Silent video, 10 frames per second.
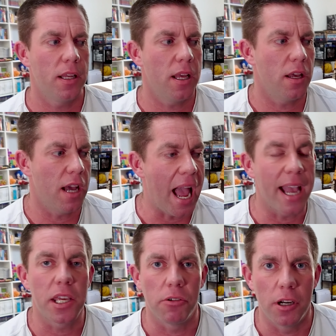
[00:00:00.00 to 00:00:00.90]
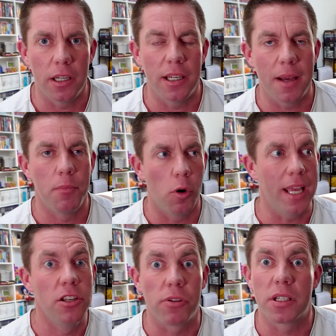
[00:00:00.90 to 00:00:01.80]
accurate and more
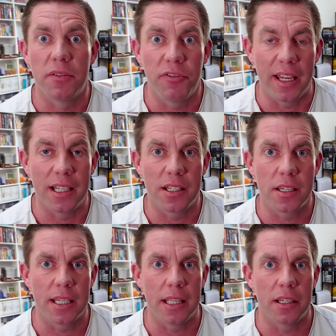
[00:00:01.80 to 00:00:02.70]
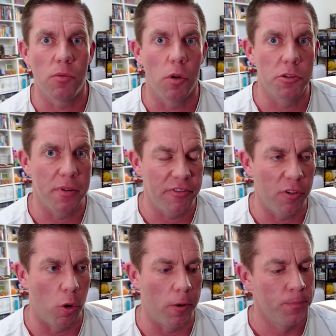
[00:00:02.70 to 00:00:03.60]
interesting figure to see than it was
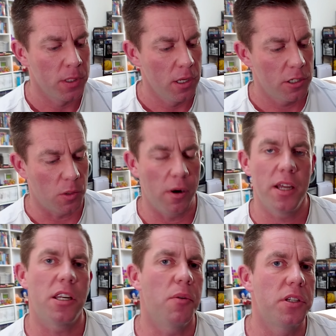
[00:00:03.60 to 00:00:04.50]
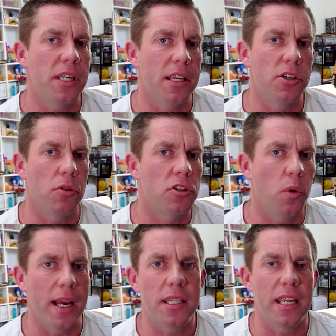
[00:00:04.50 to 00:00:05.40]
before. So whereas I was seeing sort of
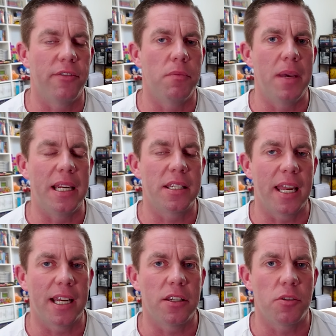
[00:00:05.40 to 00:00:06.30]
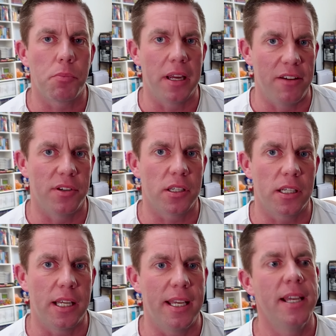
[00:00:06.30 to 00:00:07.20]
27 milliseconds
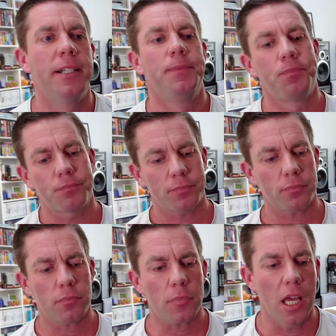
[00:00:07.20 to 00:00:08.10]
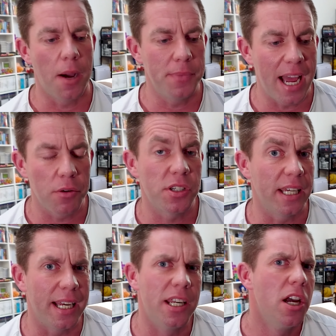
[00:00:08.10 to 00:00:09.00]
previously, I'm now
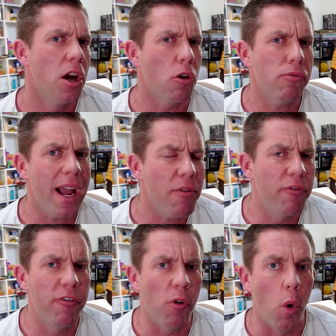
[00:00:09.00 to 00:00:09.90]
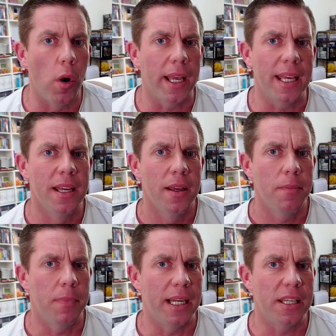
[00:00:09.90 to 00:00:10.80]
seeing around 40
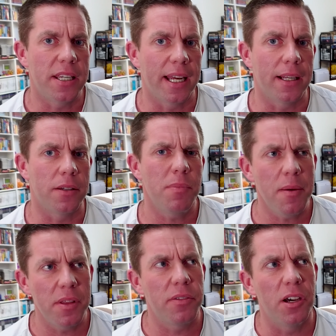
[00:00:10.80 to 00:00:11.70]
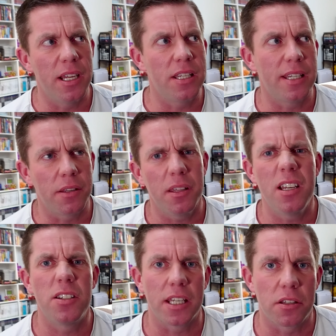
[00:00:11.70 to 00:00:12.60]
milliseconds, maybe
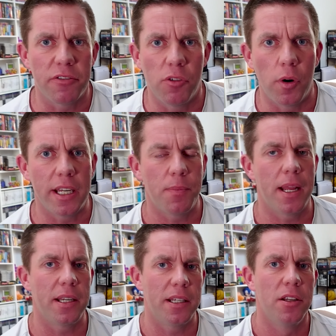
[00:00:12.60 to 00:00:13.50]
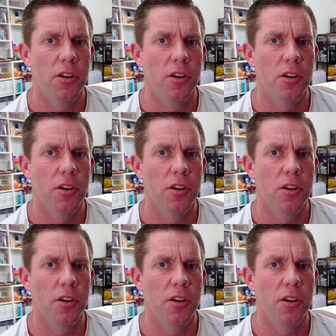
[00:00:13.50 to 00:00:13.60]
36 to 40, depending